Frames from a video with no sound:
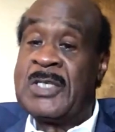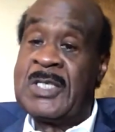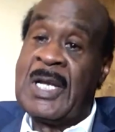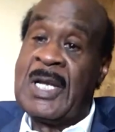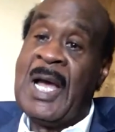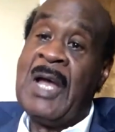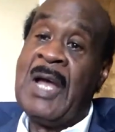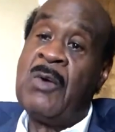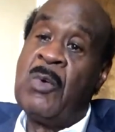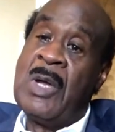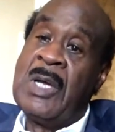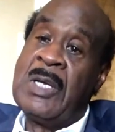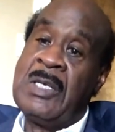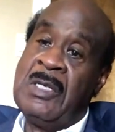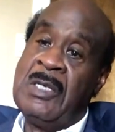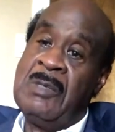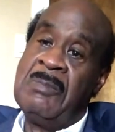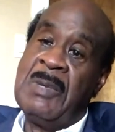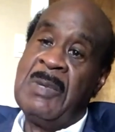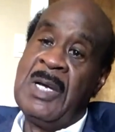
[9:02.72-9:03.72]

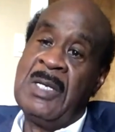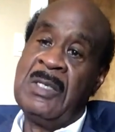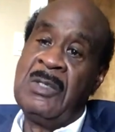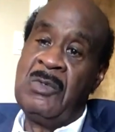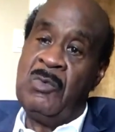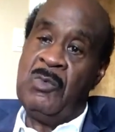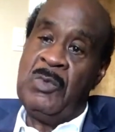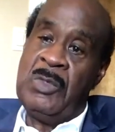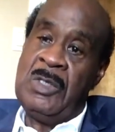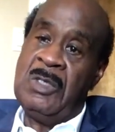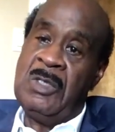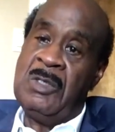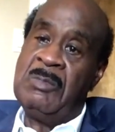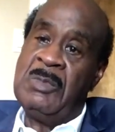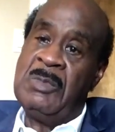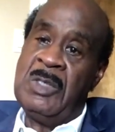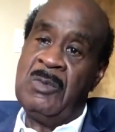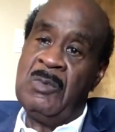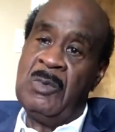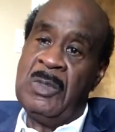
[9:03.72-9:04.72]
skyrocketed my career in
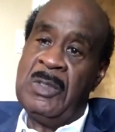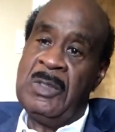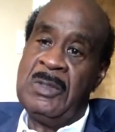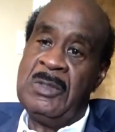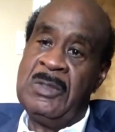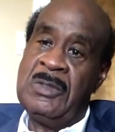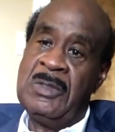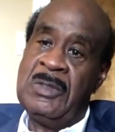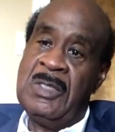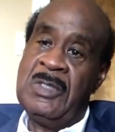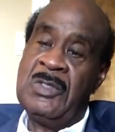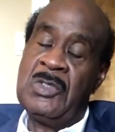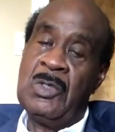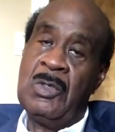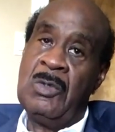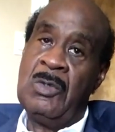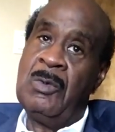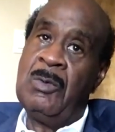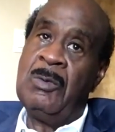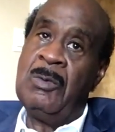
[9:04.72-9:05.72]
many ways. And
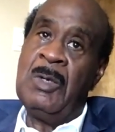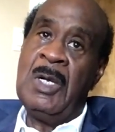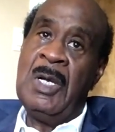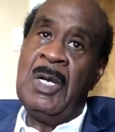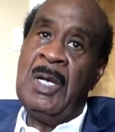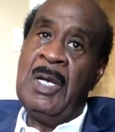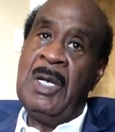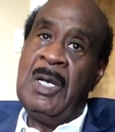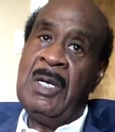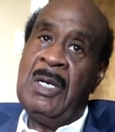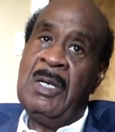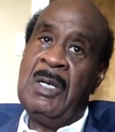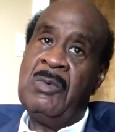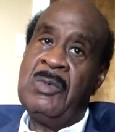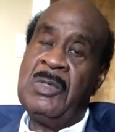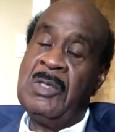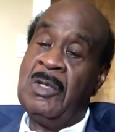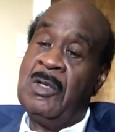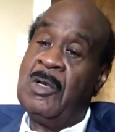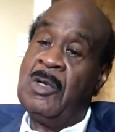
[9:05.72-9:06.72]
so when
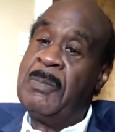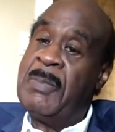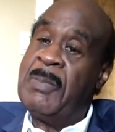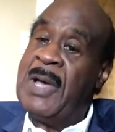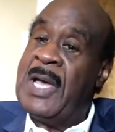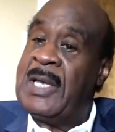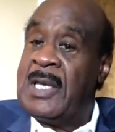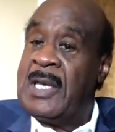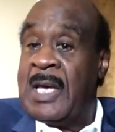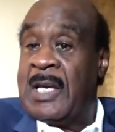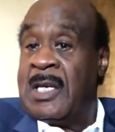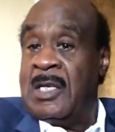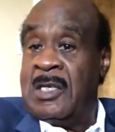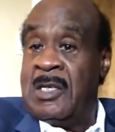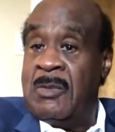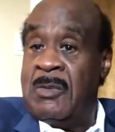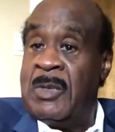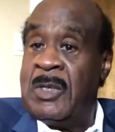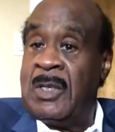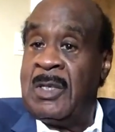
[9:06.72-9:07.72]
you look back
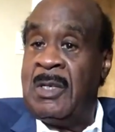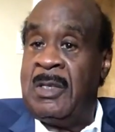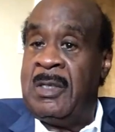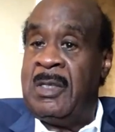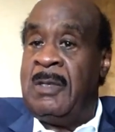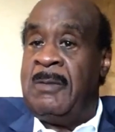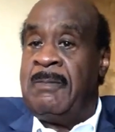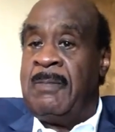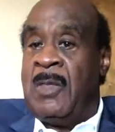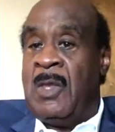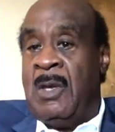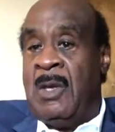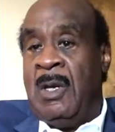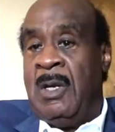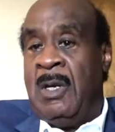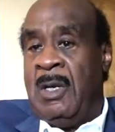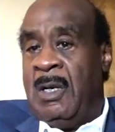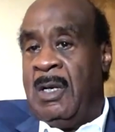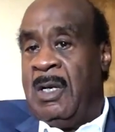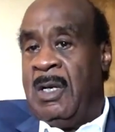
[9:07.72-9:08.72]
academically,
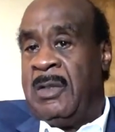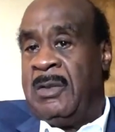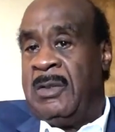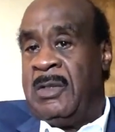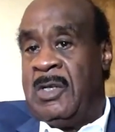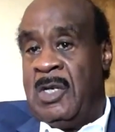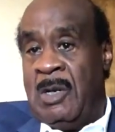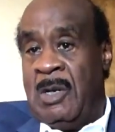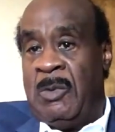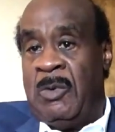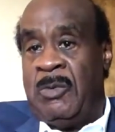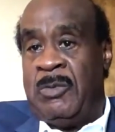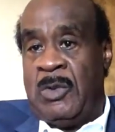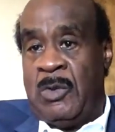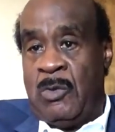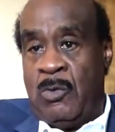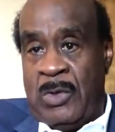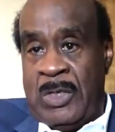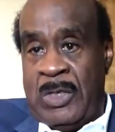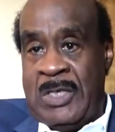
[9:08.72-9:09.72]
the number of
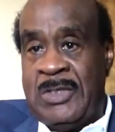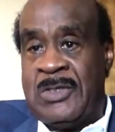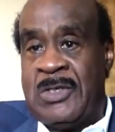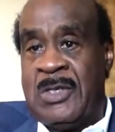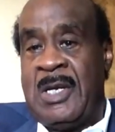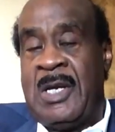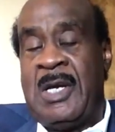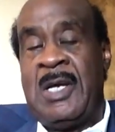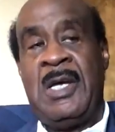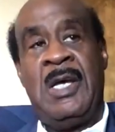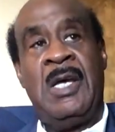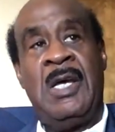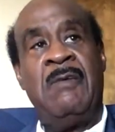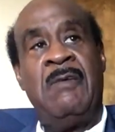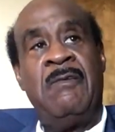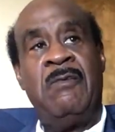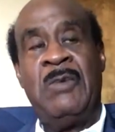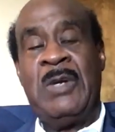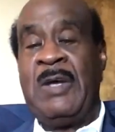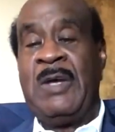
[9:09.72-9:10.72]
degrees that I
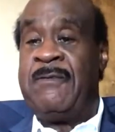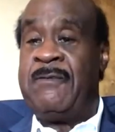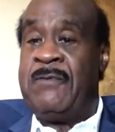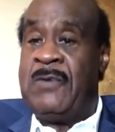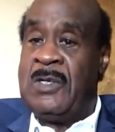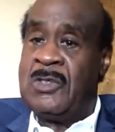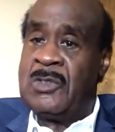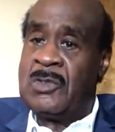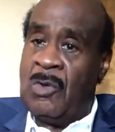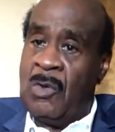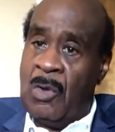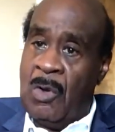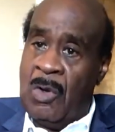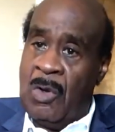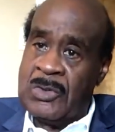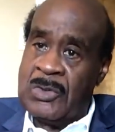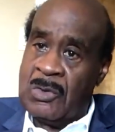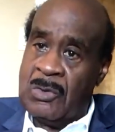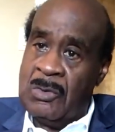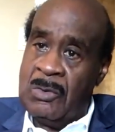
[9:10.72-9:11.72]
have, when I finished law
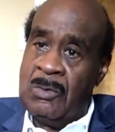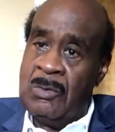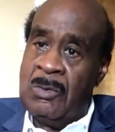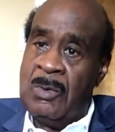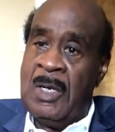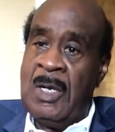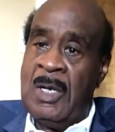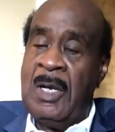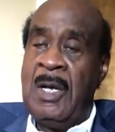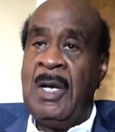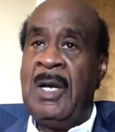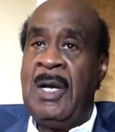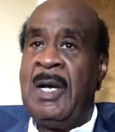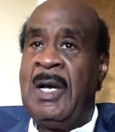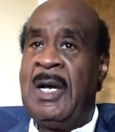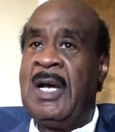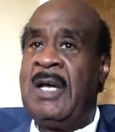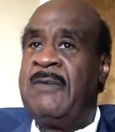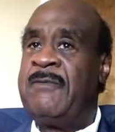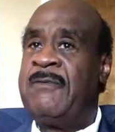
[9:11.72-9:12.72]
school,
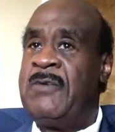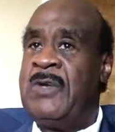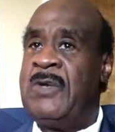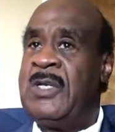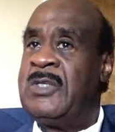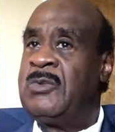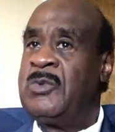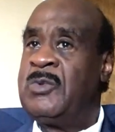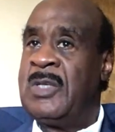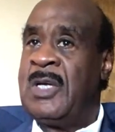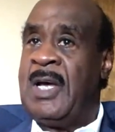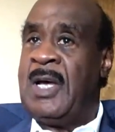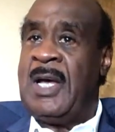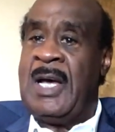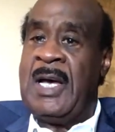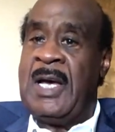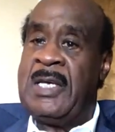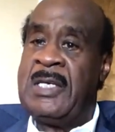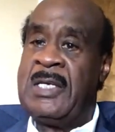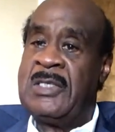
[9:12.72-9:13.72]
I finished with the
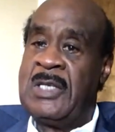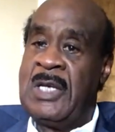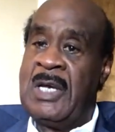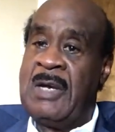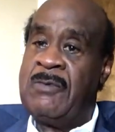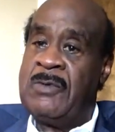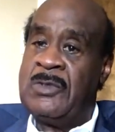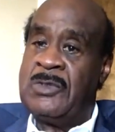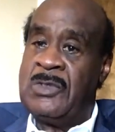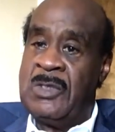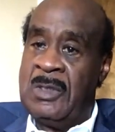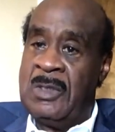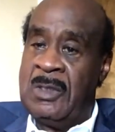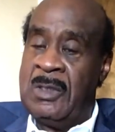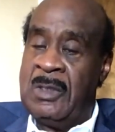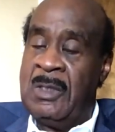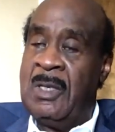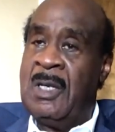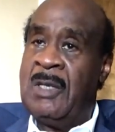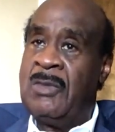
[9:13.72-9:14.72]
highest average in the
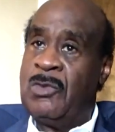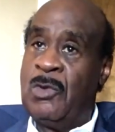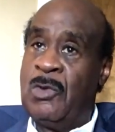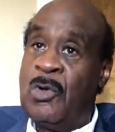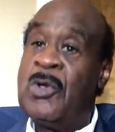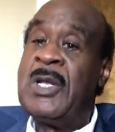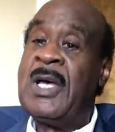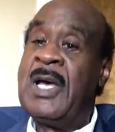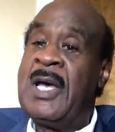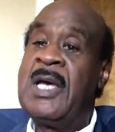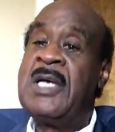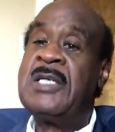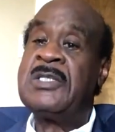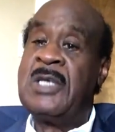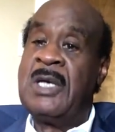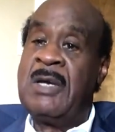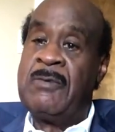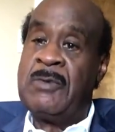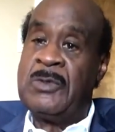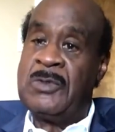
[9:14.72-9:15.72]
3rd highest
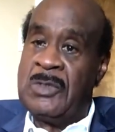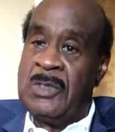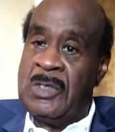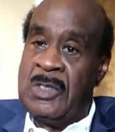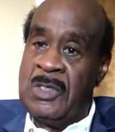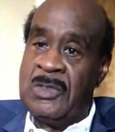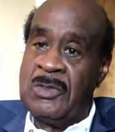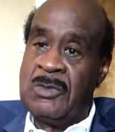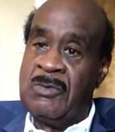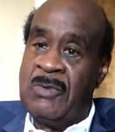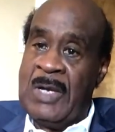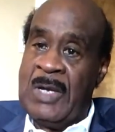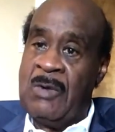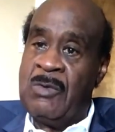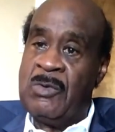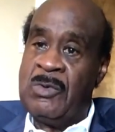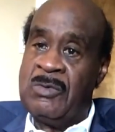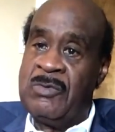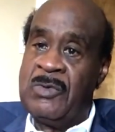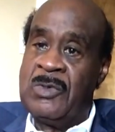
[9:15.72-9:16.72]
average in the history of
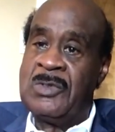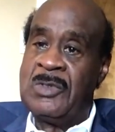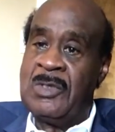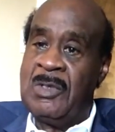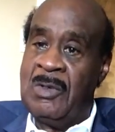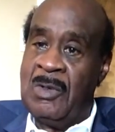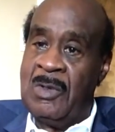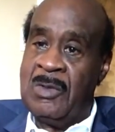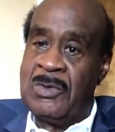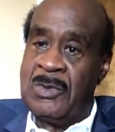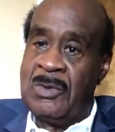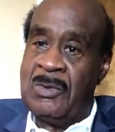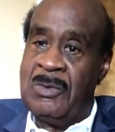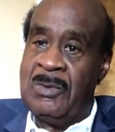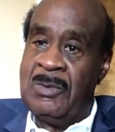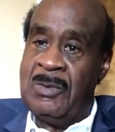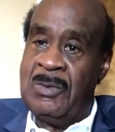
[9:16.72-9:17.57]
Howard University Law School.